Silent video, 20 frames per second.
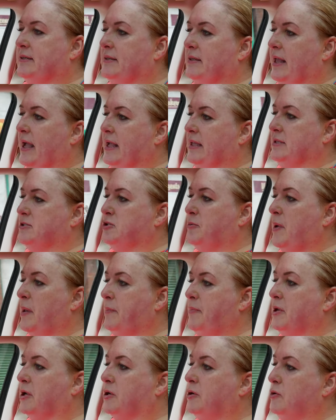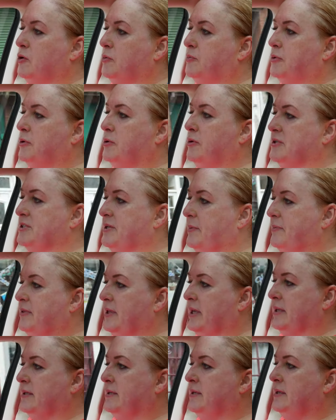lens or maybe a GoPro or
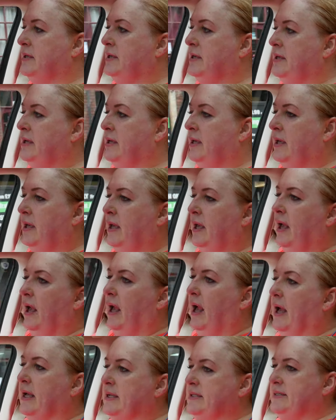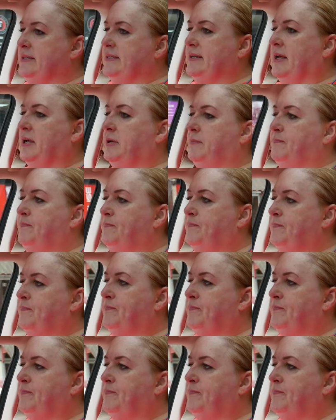something and um,